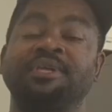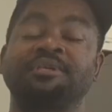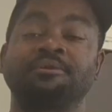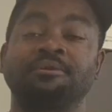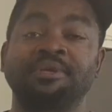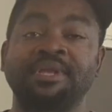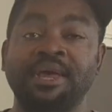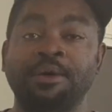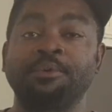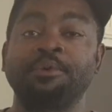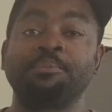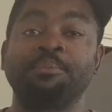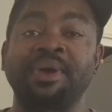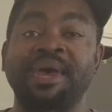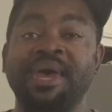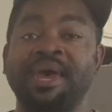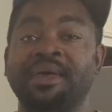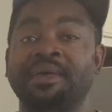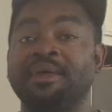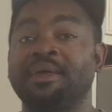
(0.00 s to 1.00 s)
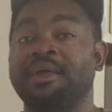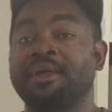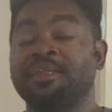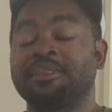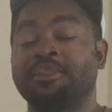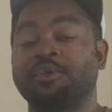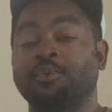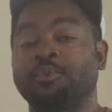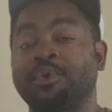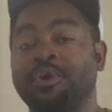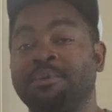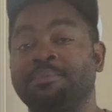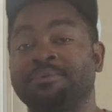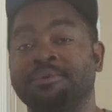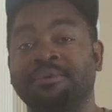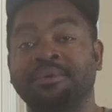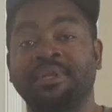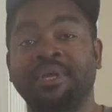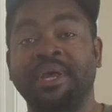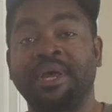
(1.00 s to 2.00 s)
so now we're back. The ribs
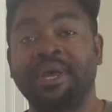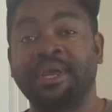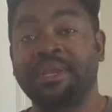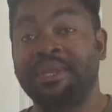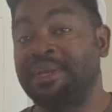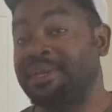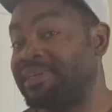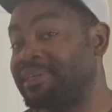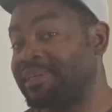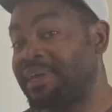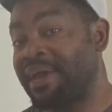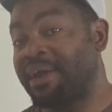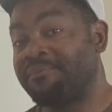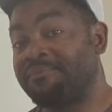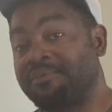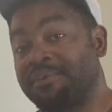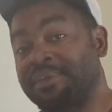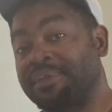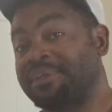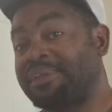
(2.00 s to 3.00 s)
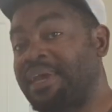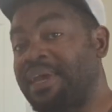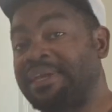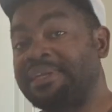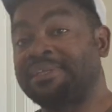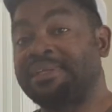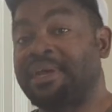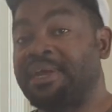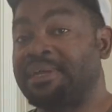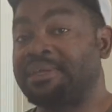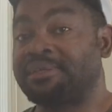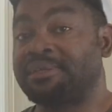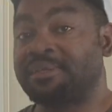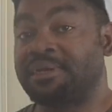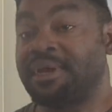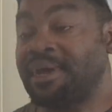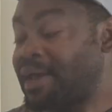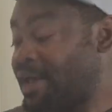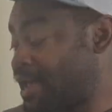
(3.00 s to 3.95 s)
are done, and it's time for the taste test.